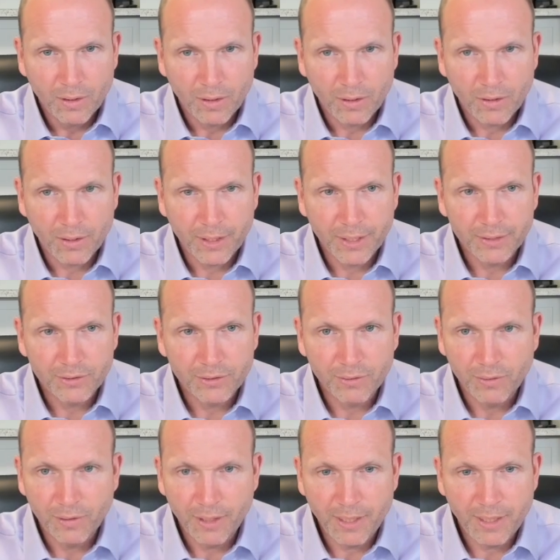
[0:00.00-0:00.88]
All right,
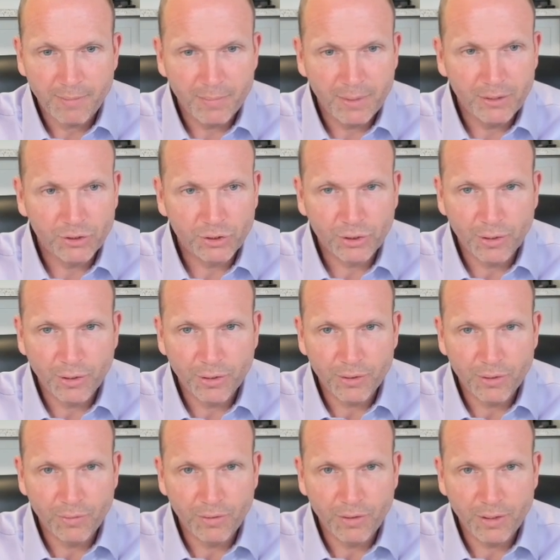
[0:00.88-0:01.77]
so let me show
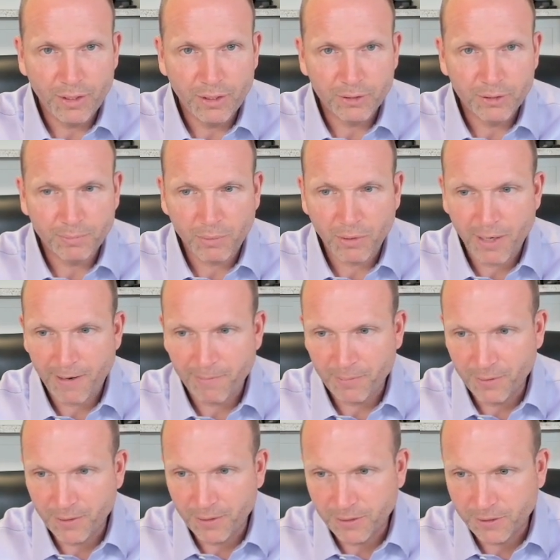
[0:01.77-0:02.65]
you these
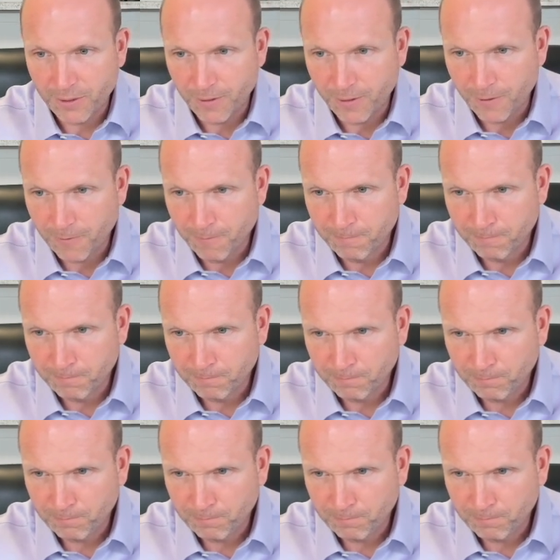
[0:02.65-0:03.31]
properties here.